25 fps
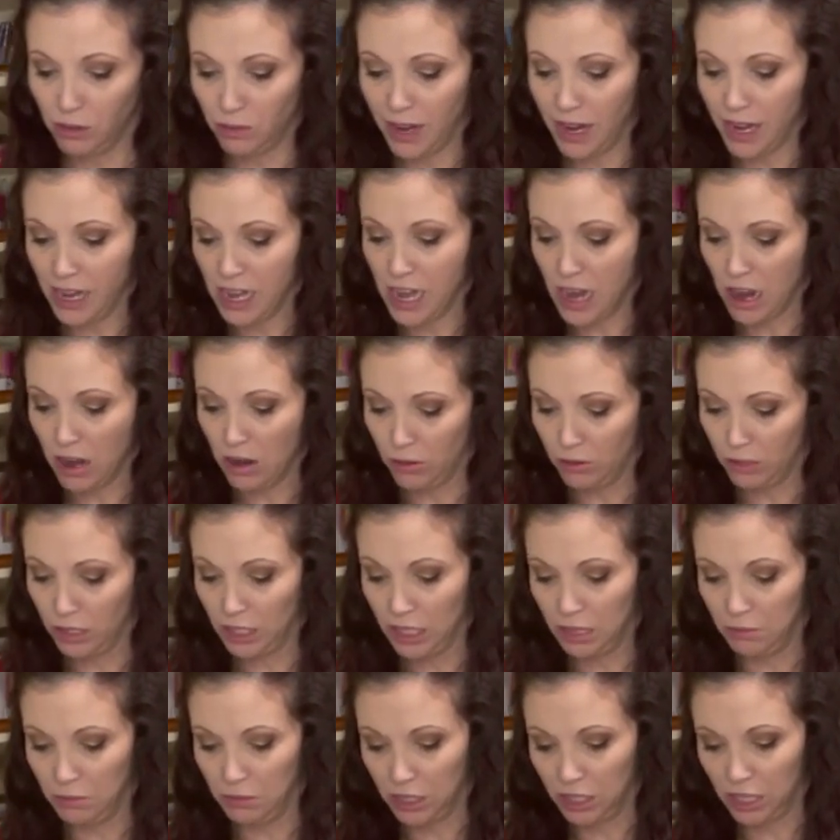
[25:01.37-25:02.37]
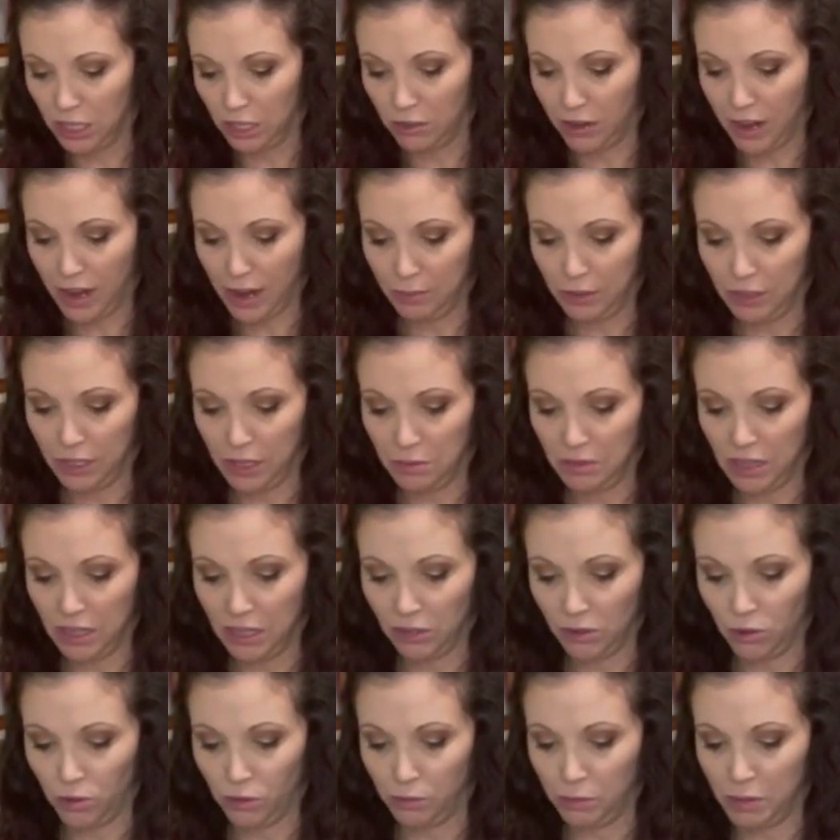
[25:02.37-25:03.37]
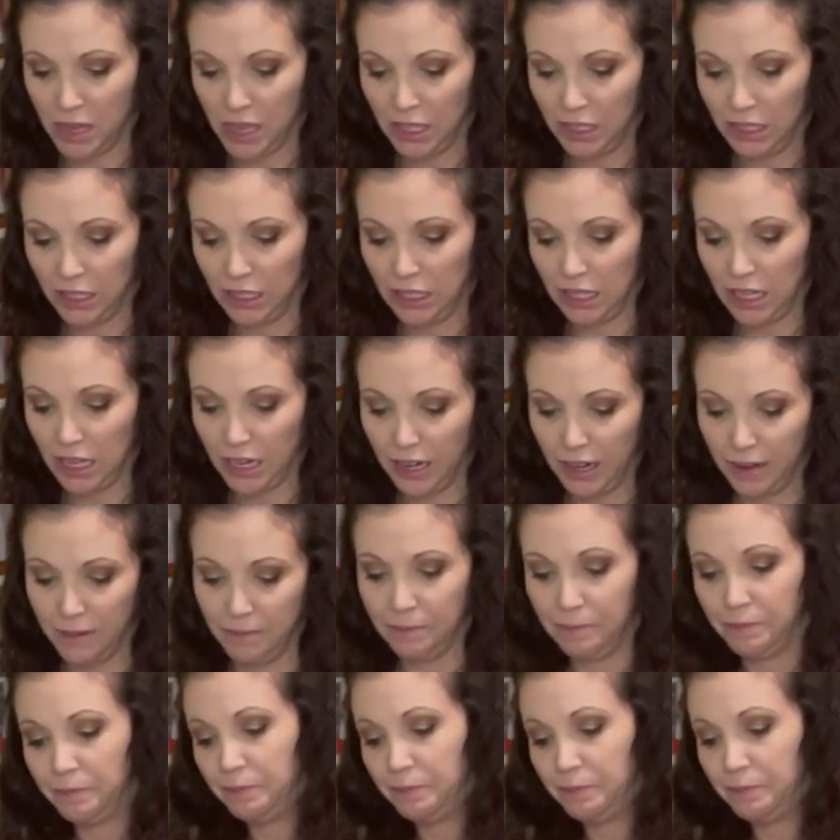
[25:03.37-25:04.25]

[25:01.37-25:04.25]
red nose. I'm just gonna grab some of these old pieces here.